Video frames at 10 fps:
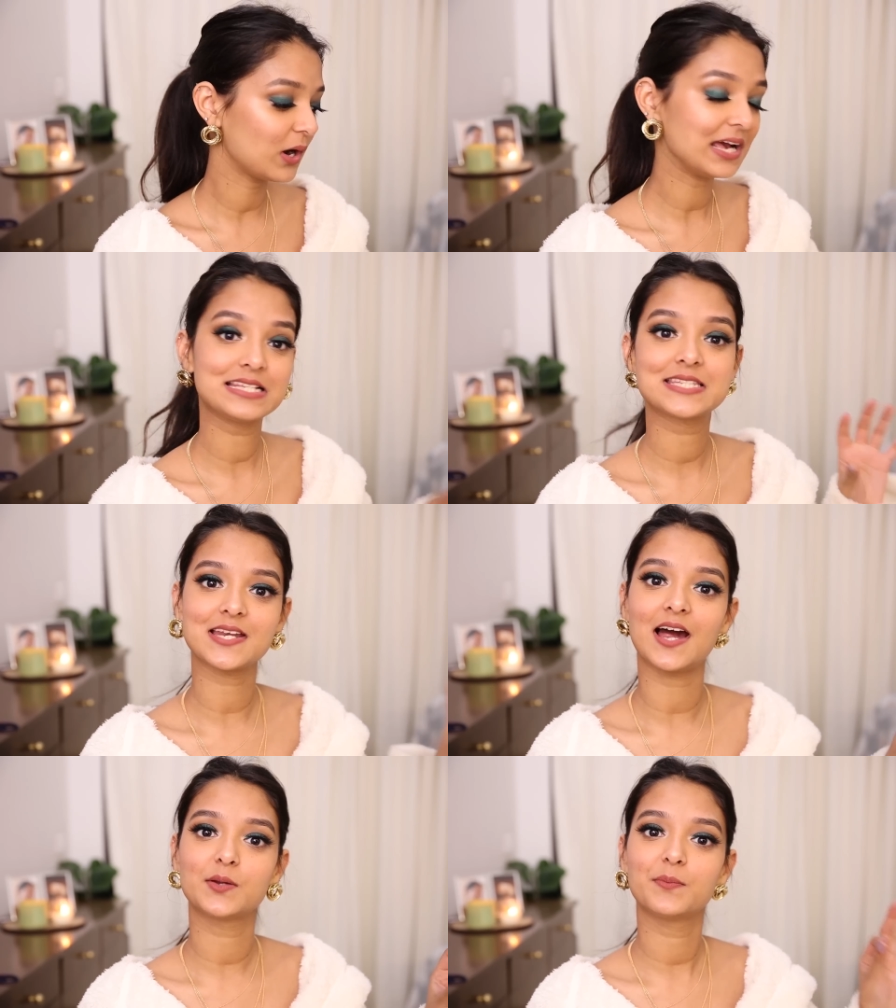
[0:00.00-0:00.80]
So I'll
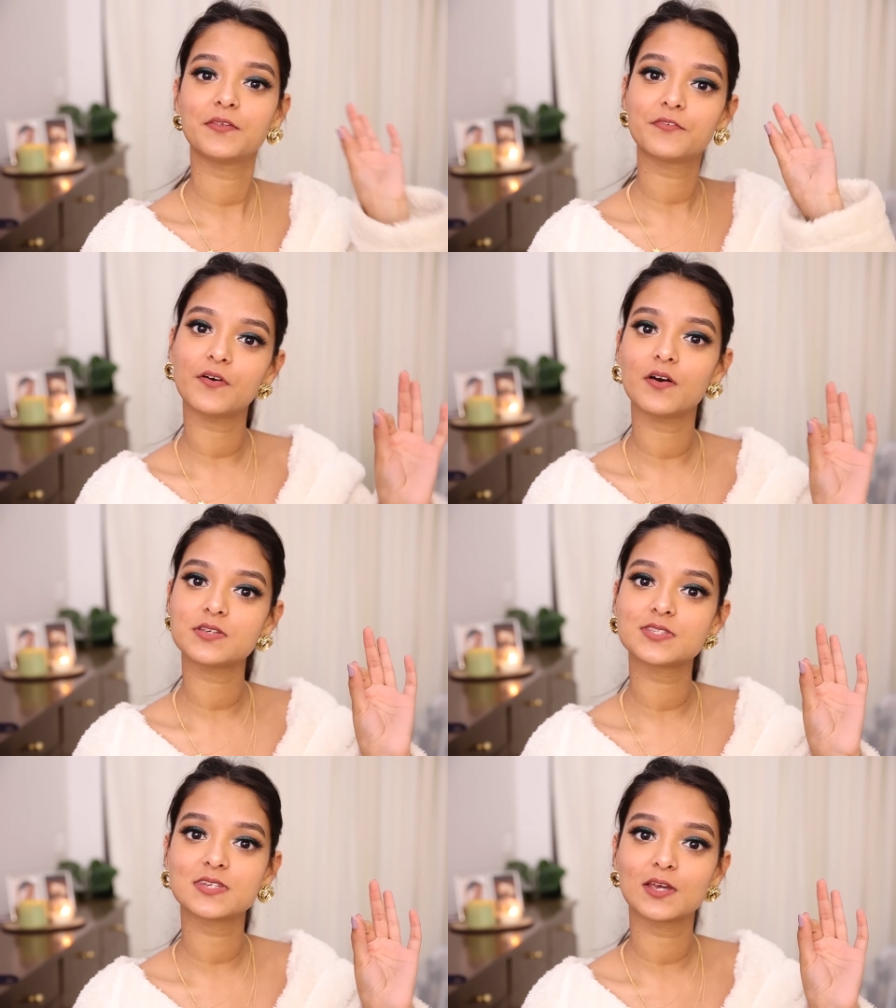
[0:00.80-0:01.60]
start with the
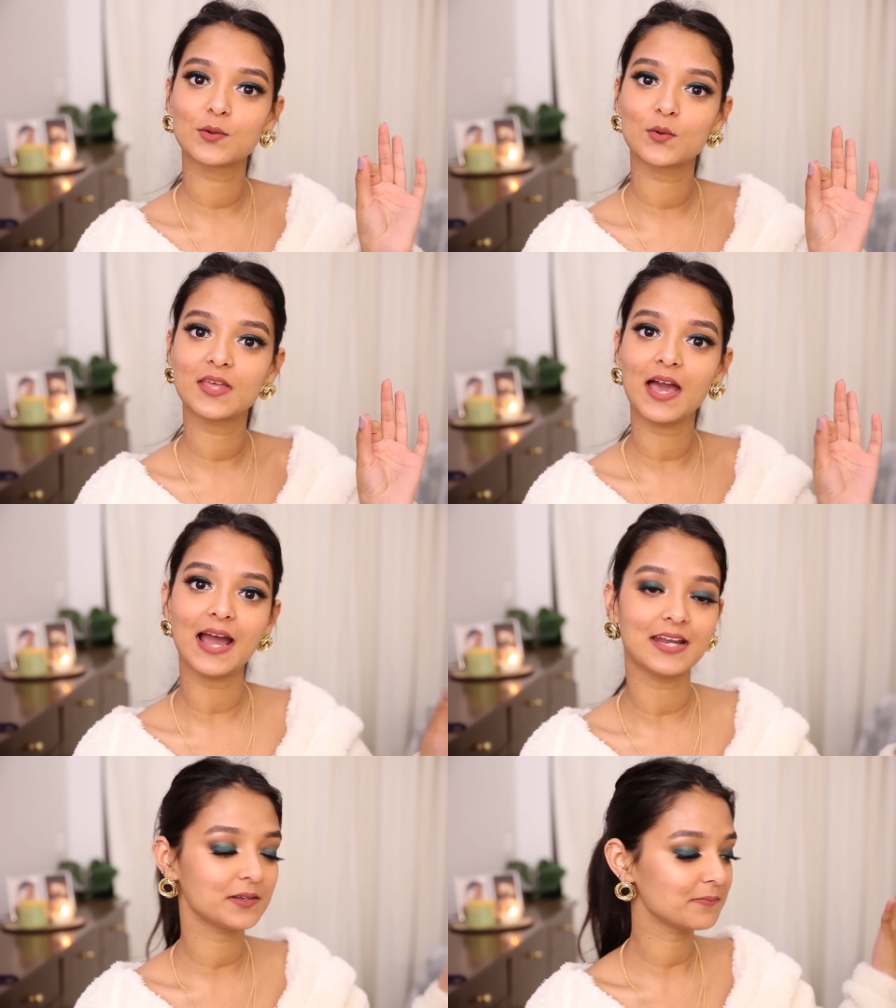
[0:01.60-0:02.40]
first clothing
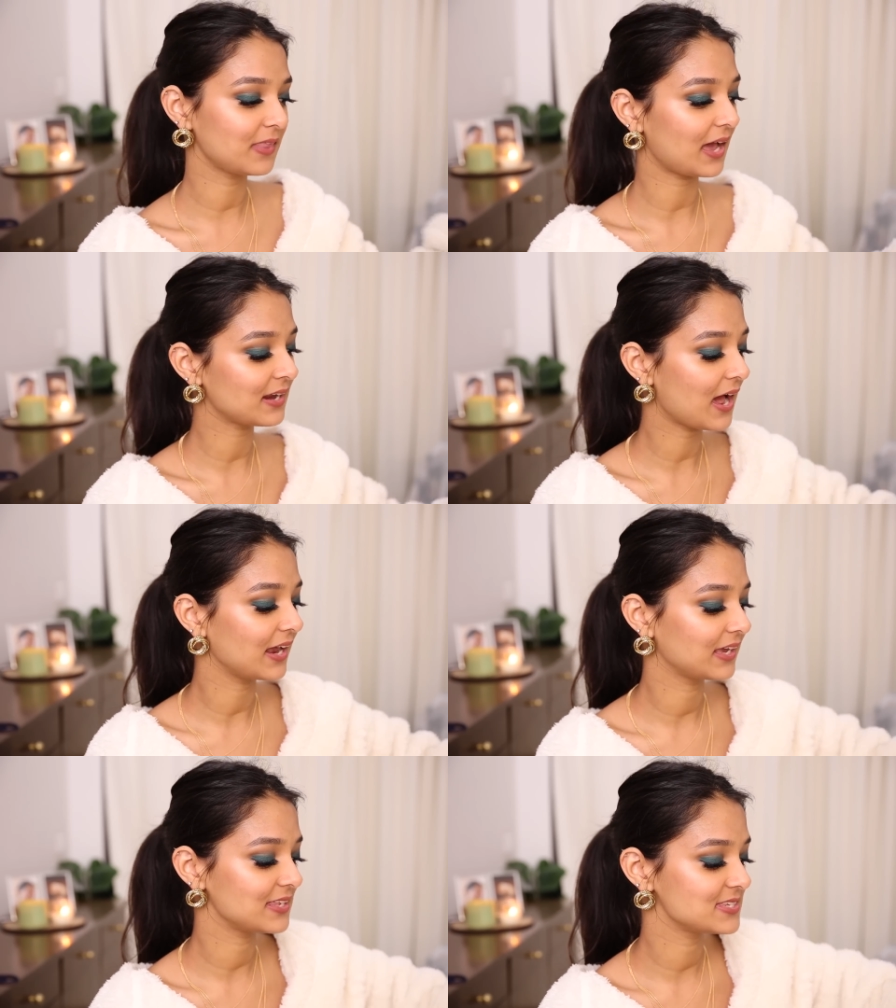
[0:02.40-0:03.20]
item that
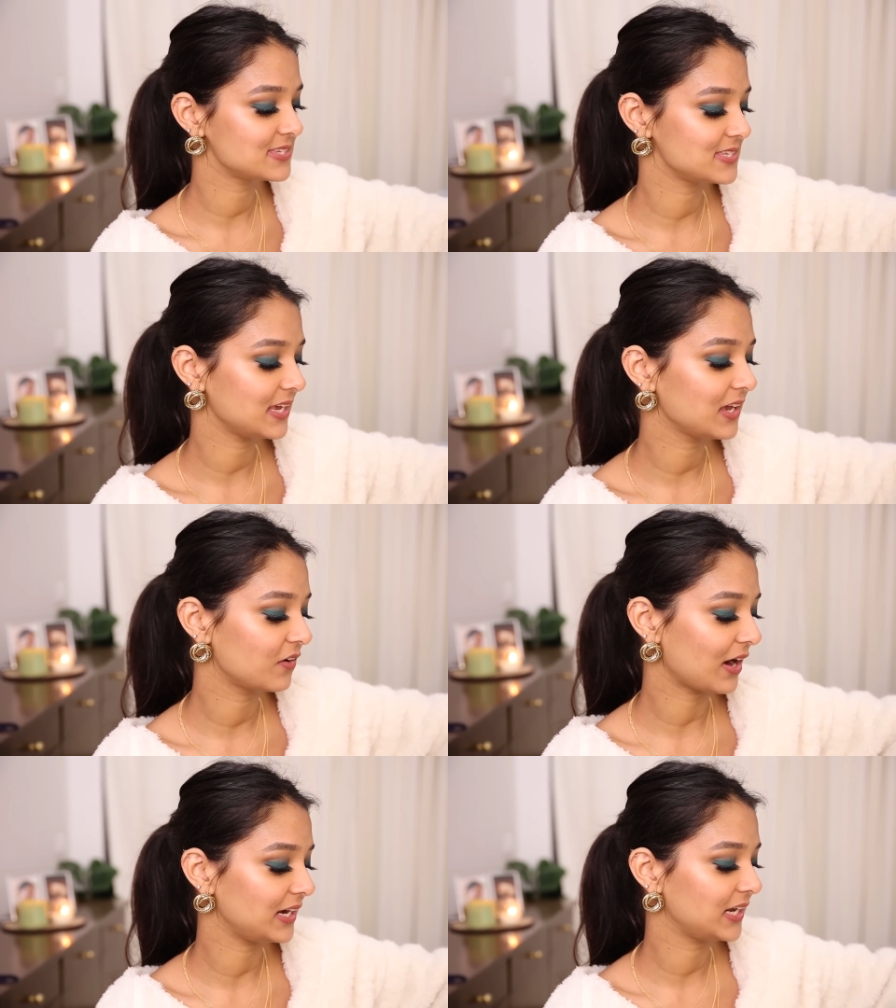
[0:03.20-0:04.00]
I can
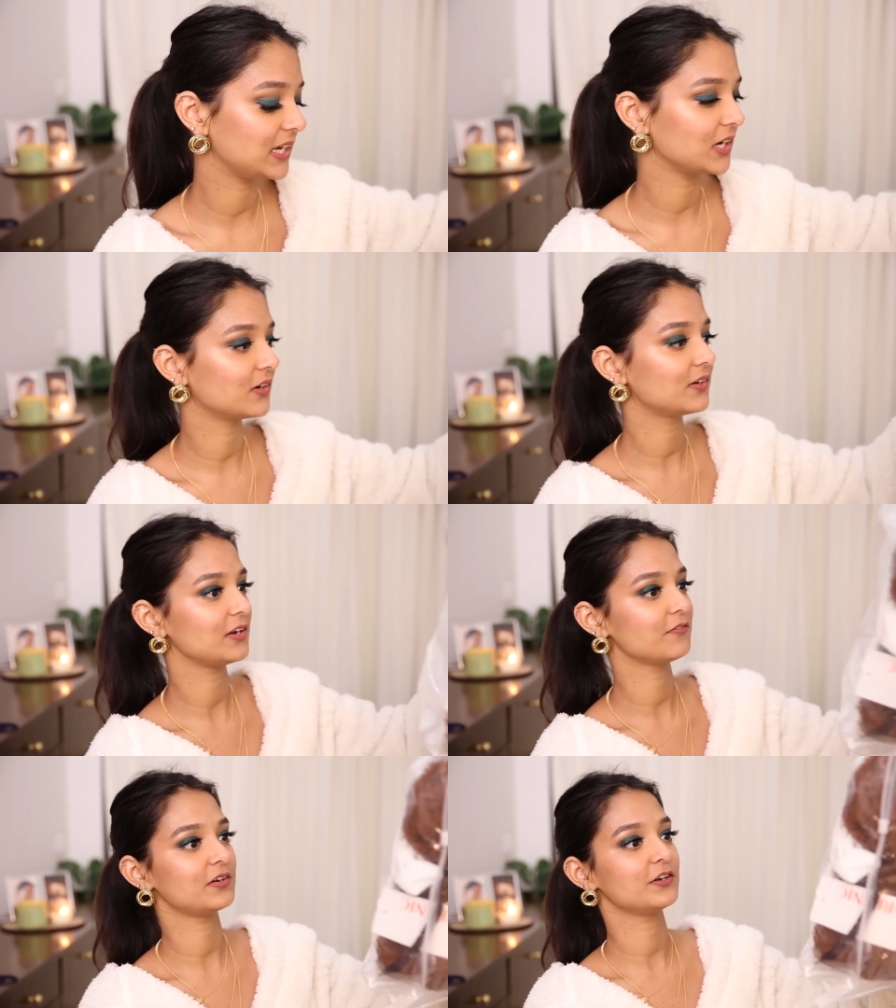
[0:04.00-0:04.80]
see right here
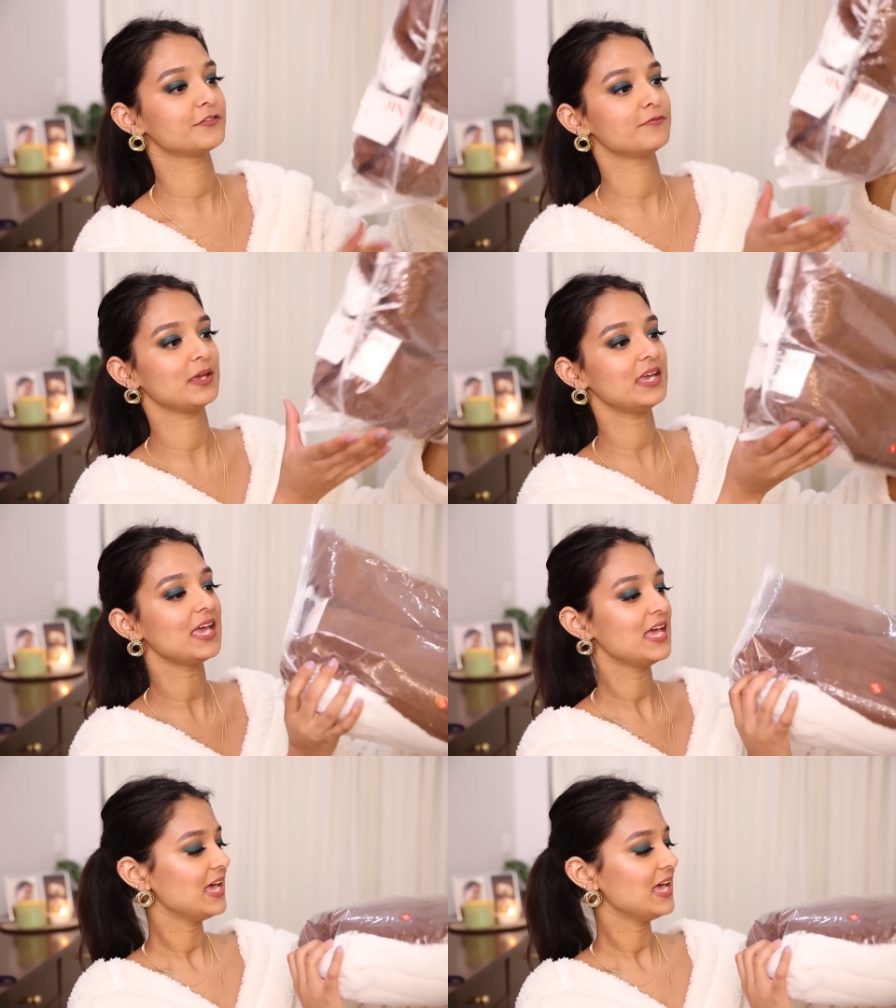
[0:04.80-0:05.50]
in front of me.